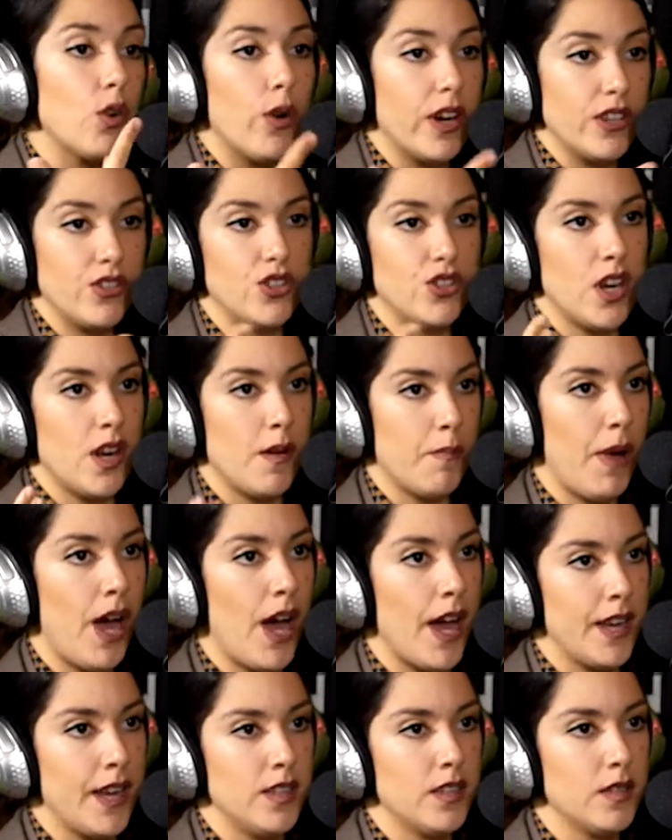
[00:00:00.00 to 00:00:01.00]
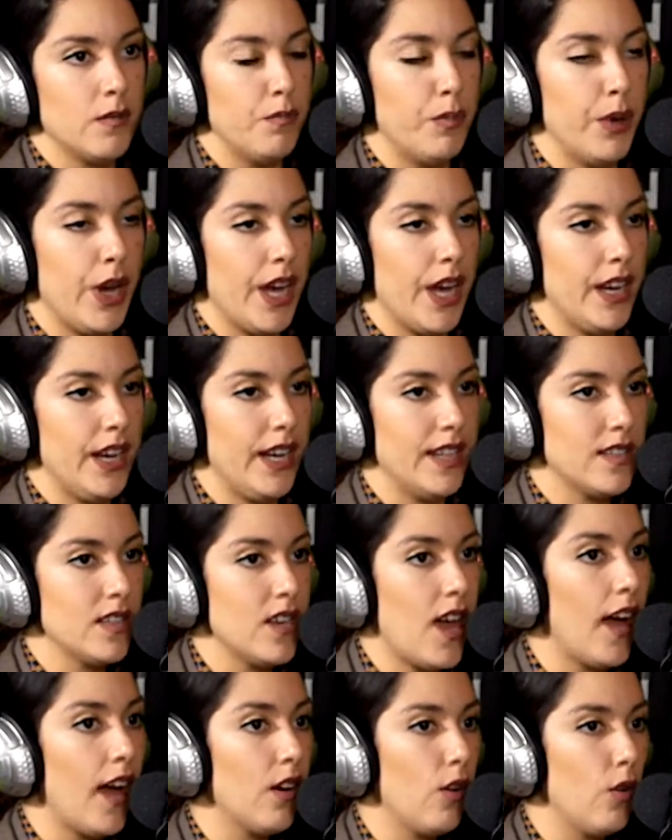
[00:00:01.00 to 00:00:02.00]
a question in mind, but it's
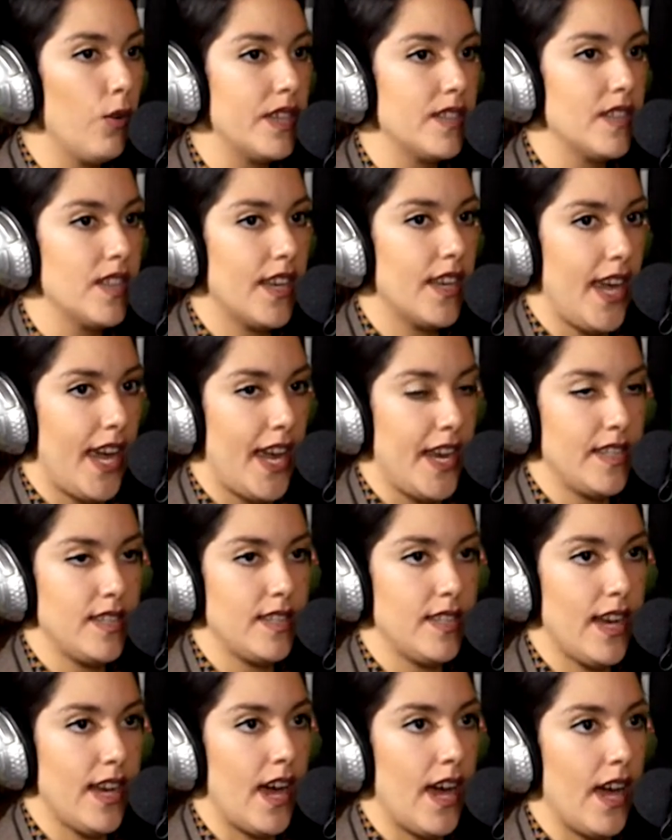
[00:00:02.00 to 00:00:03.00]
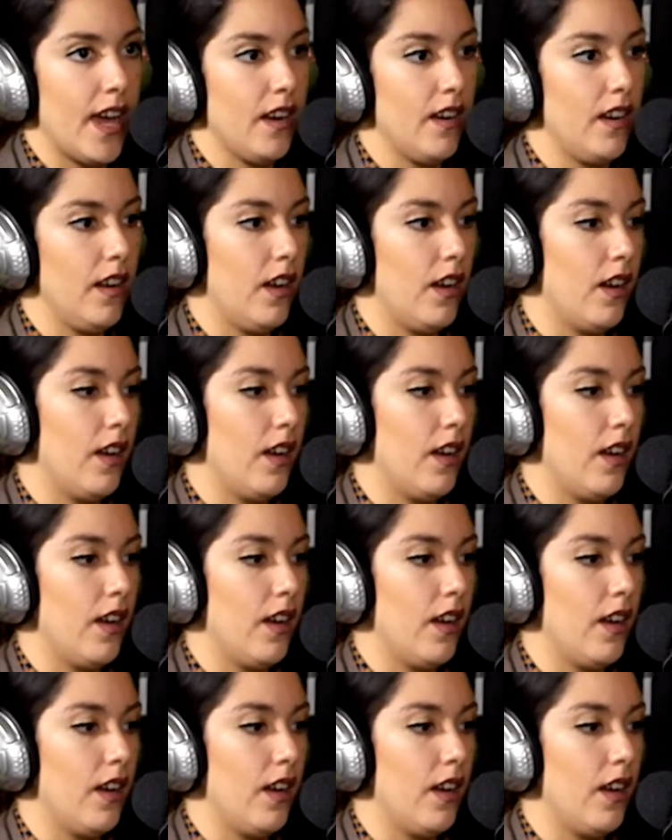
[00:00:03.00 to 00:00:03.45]
not always the case that